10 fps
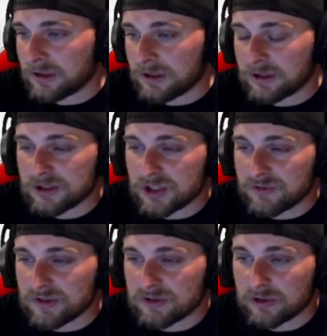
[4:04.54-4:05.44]

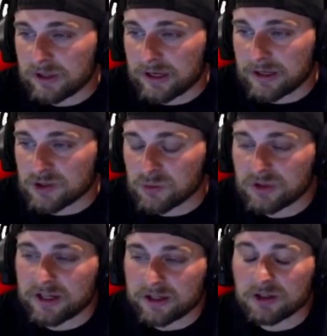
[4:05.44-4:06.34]
Chieftain's the lightest,
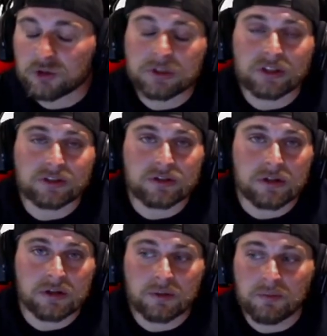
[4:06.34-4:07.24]
but that goes because
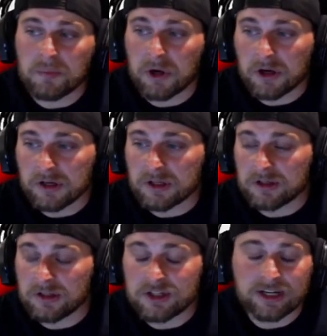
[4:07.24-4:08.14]
the body
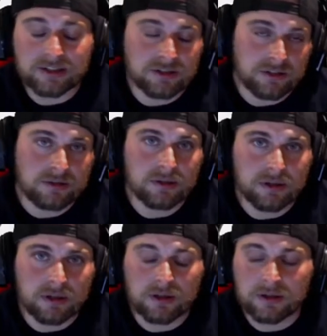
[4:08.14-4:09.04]
and the chassis
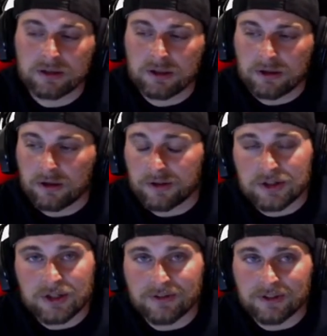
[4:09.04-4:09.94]
on the
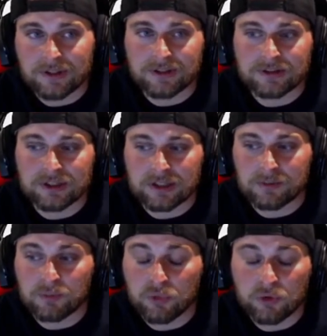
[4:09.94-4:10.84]
Chieftain is
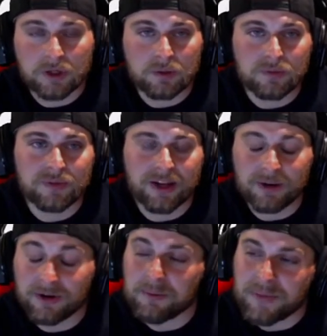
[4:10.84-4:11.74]
pretty,
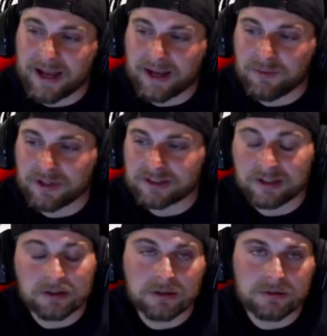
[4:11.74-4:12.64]
not bad, but it's
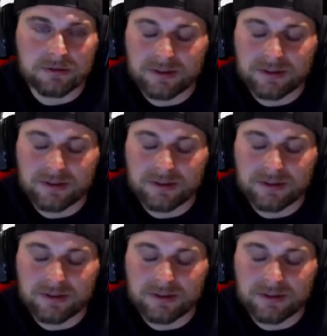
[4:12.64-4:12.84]
not good.